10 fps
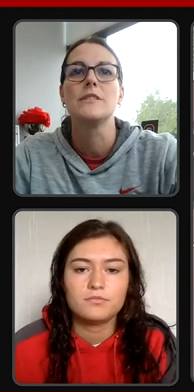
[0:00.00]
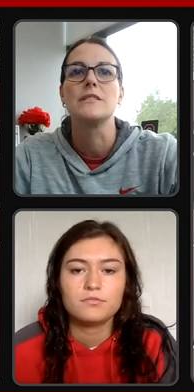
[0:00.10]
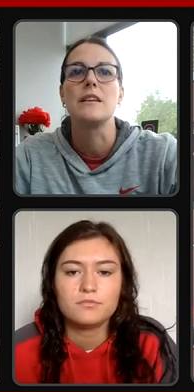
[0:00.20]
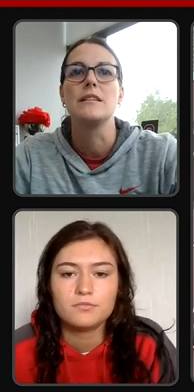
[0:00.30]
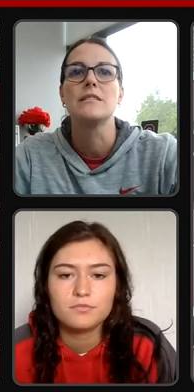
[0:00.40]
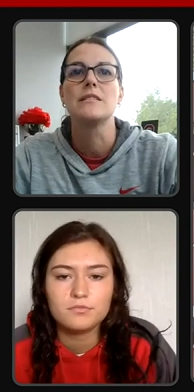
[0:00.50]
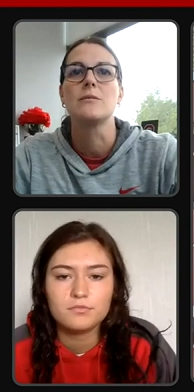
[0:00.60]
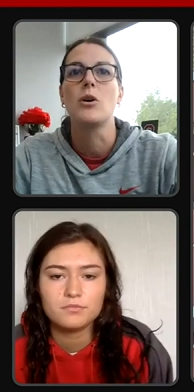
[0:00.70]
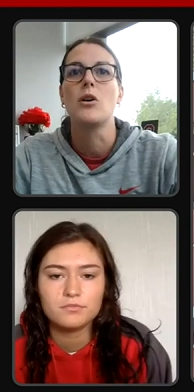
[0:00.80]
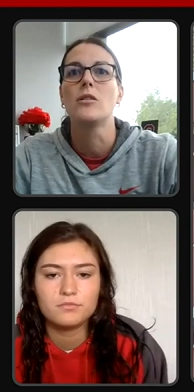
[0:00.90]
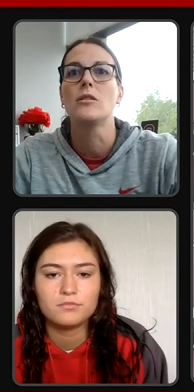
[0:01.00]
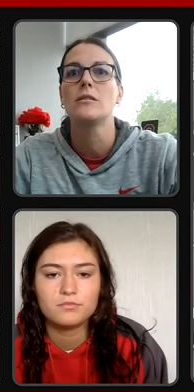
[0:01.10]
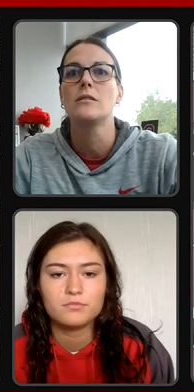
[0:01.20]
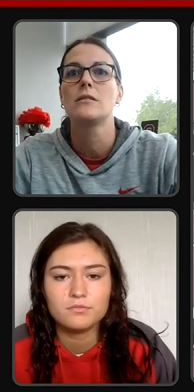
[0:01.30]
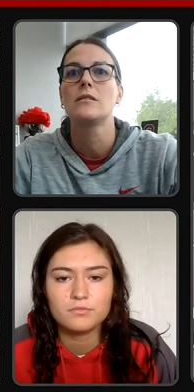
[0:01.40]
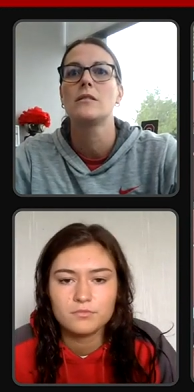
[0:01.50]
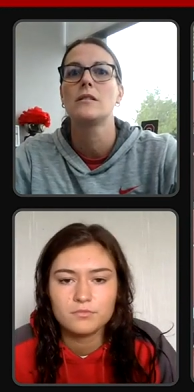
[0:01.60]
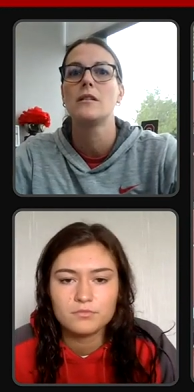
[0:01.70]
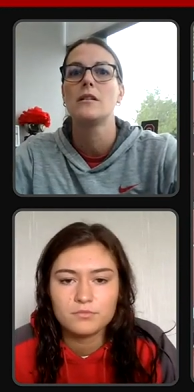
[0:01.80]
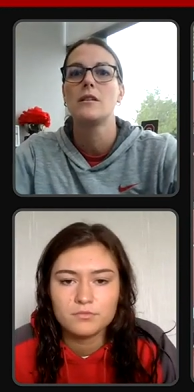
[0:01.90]
Speaker 1: This is an in-system ball.
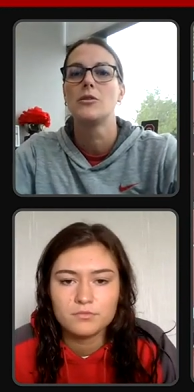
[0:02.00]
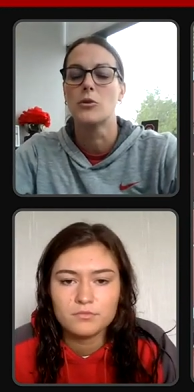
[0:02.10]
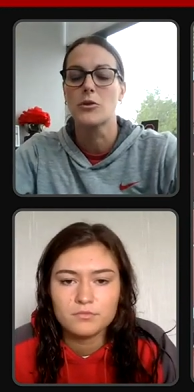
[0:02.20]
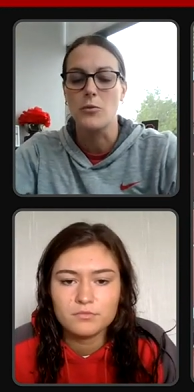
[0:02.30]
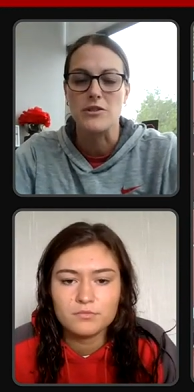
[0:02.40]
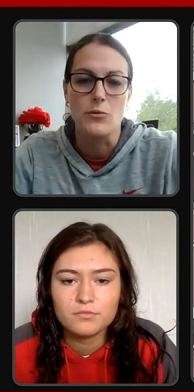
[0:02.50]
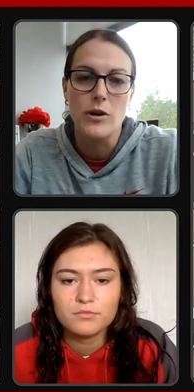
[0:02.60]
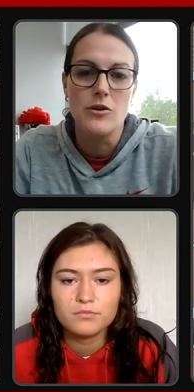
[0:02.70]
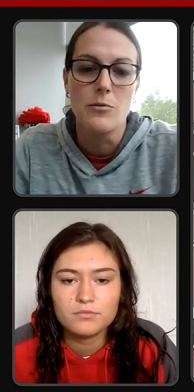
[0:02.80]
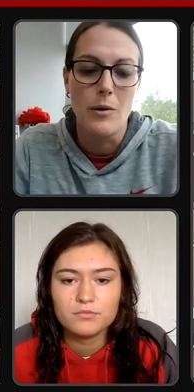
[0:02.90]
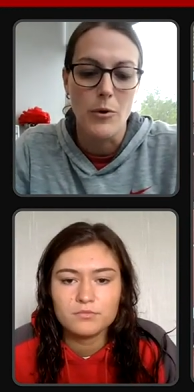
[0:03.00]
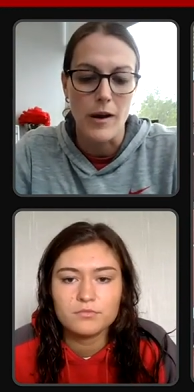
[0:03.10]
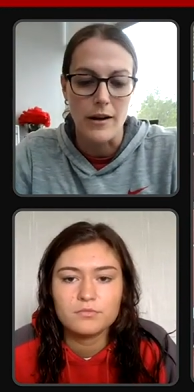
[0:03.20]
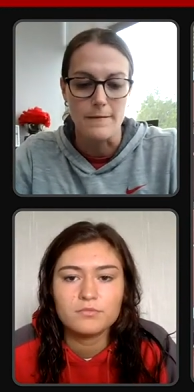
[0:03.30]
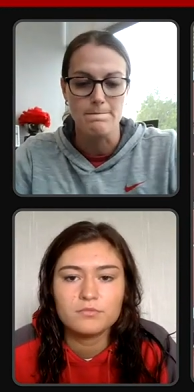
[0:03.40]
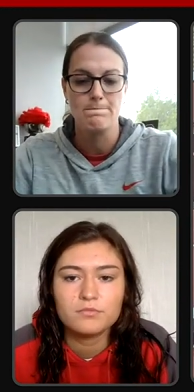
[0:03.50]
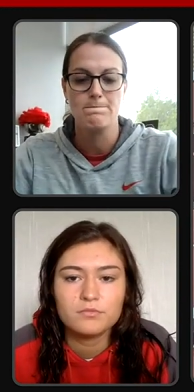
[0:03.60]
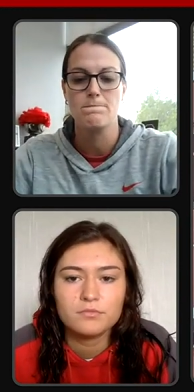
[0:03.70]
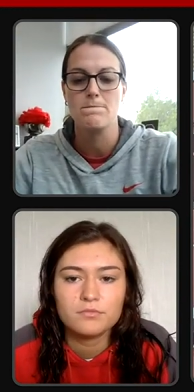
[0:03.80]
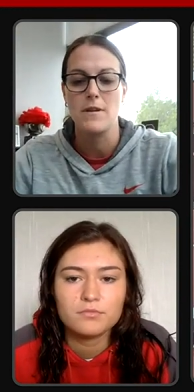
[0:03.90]
Northwestern, what do you remember about him?
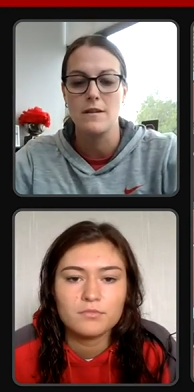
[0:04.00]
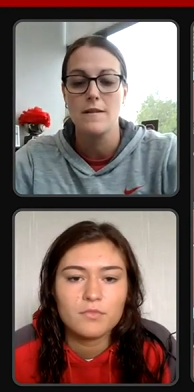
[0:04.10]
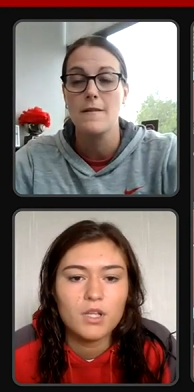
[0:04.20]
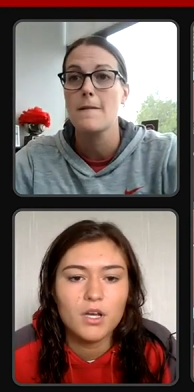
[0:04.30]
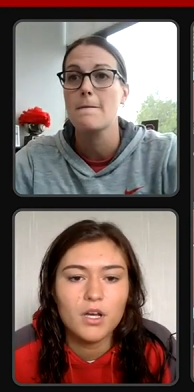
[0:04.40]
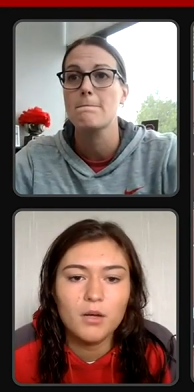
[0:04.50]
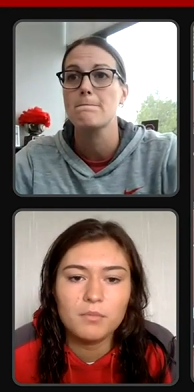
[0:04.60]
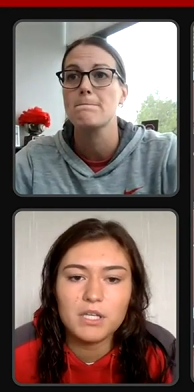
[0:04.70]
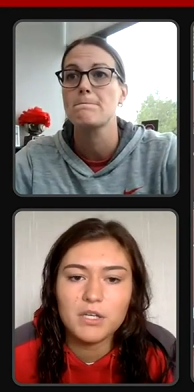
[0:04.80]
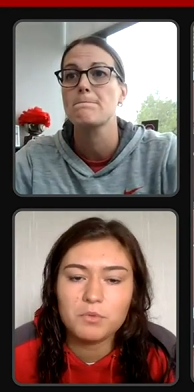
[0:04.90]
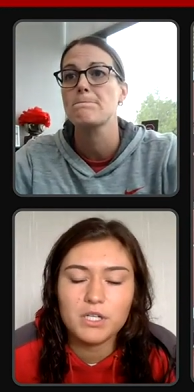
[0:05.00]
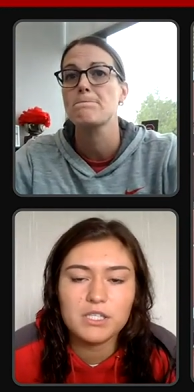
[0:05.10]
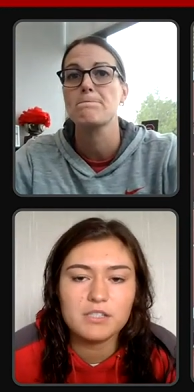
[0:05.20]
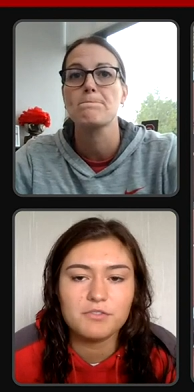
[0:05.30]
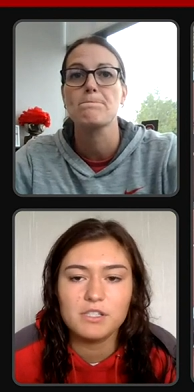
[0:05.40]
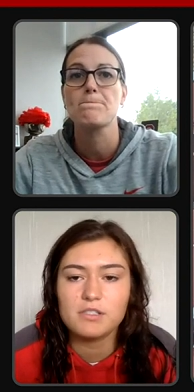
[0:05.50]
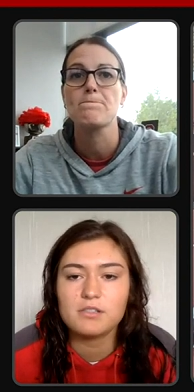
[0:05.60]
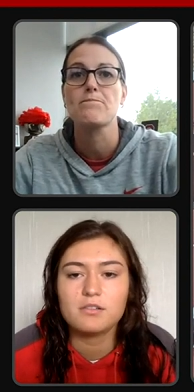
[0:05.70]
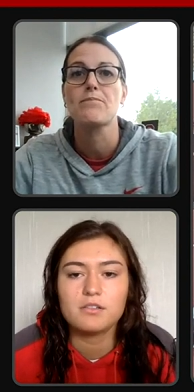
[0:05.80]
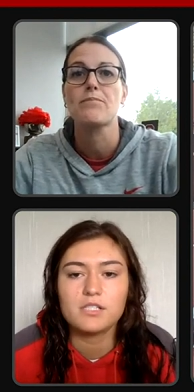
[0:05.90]
Um, they run a different
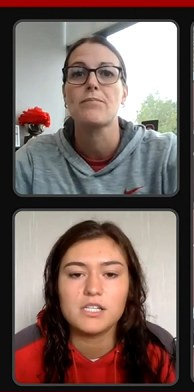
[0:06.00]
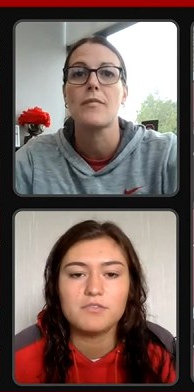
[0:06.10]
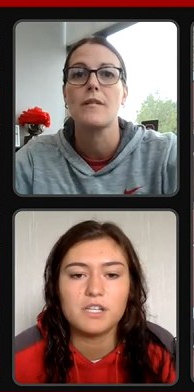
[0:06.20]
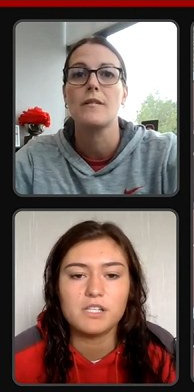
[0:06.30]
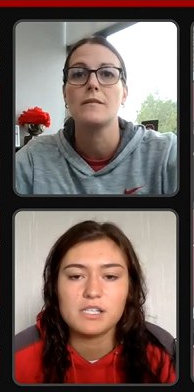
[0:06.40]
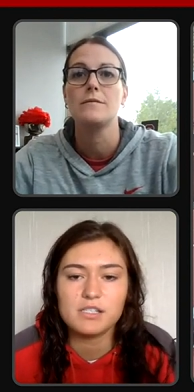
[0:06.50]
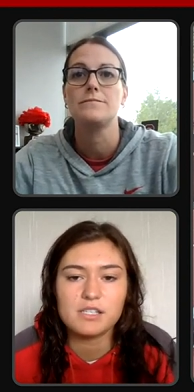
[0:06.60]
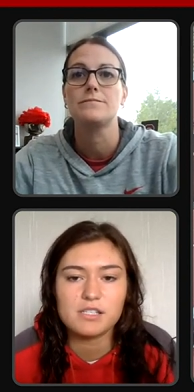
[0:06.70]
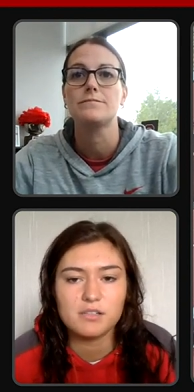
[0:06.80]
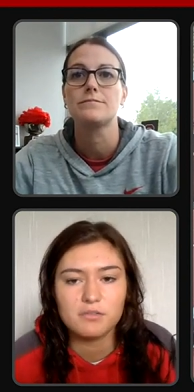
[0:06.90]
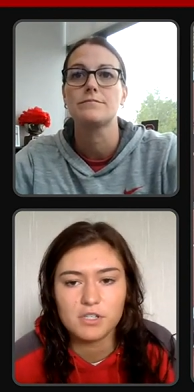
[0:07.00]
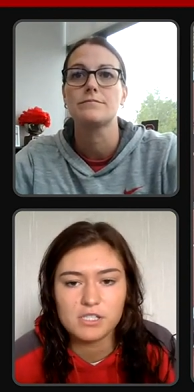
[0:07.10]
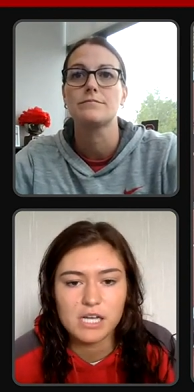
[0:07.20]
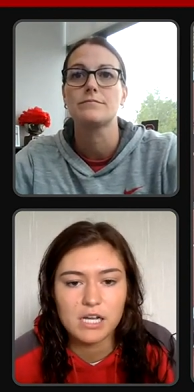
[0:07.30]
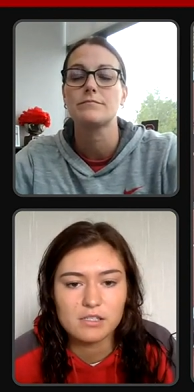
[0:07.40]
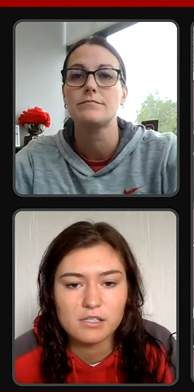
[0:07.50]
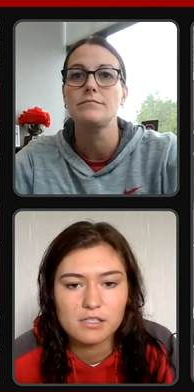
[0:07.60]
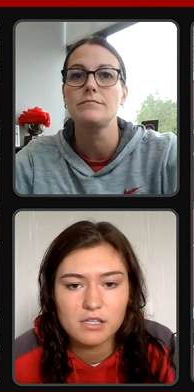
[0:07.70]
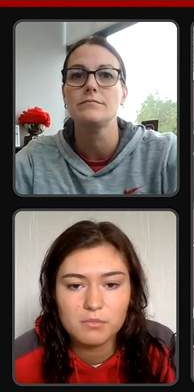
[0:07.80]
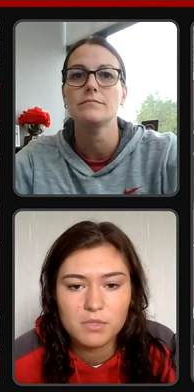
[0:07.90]
Speaker 2: defense in system versus out of
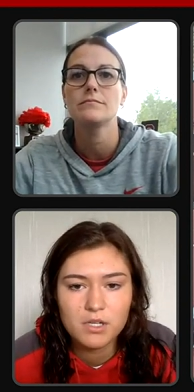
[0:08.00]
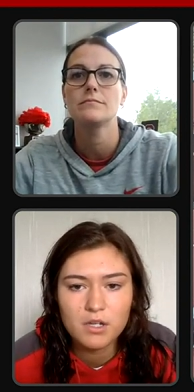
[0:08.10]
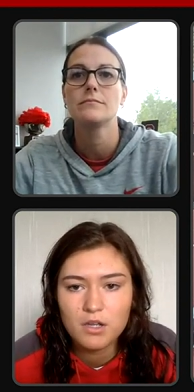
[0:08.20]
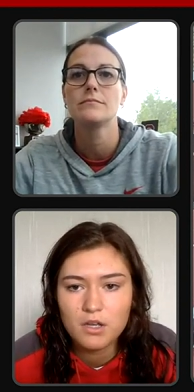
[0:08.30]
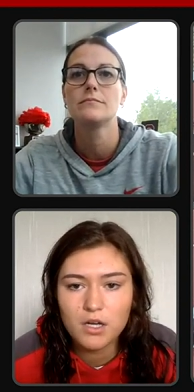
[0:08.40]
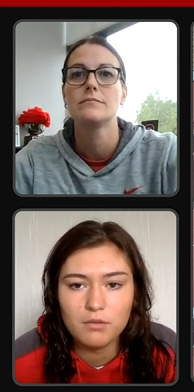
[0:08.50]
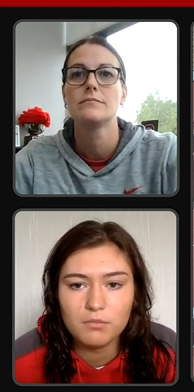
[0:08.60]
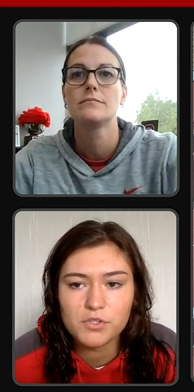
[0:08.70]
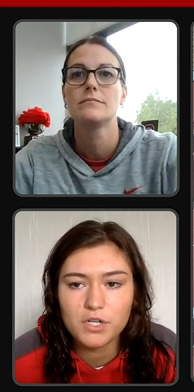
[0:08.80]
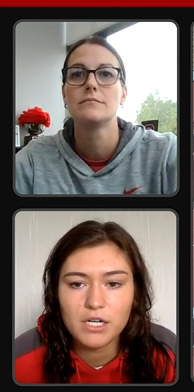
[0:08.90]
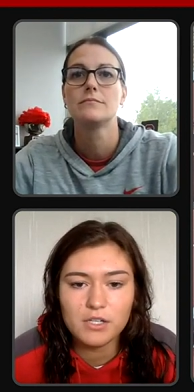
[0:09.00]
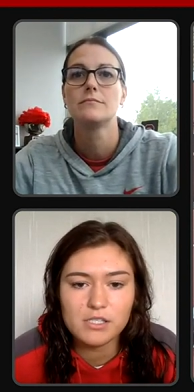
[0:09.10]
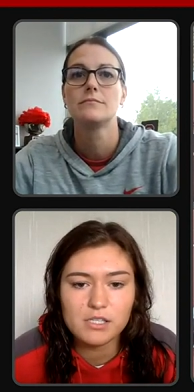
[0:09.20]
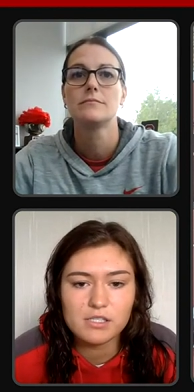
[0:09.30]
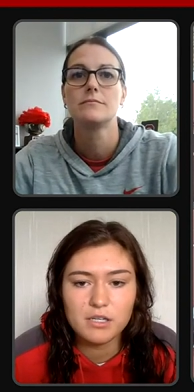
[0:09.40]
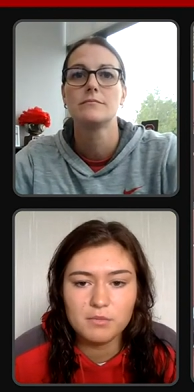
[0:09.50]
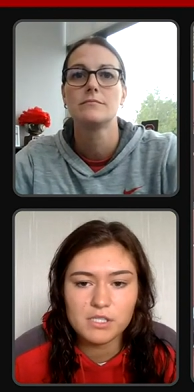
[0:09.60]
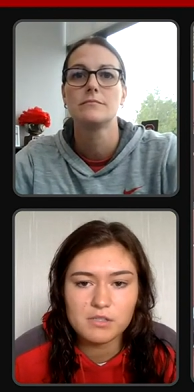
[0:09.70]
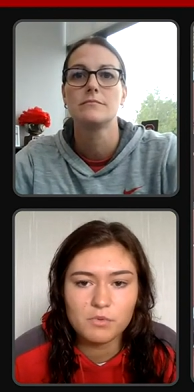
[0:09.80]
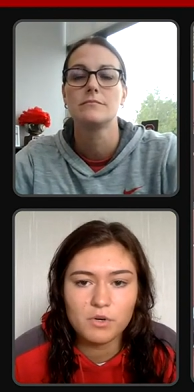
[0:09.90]
system. Um, so right now in system, this
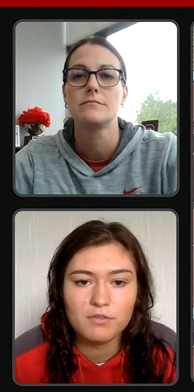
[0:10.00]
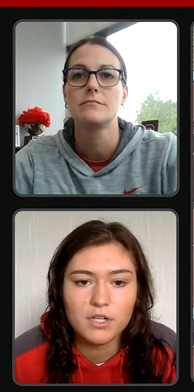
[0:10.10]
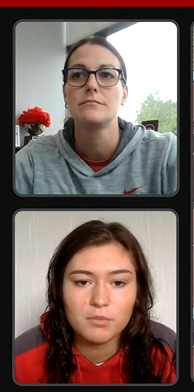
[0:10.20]
is more of a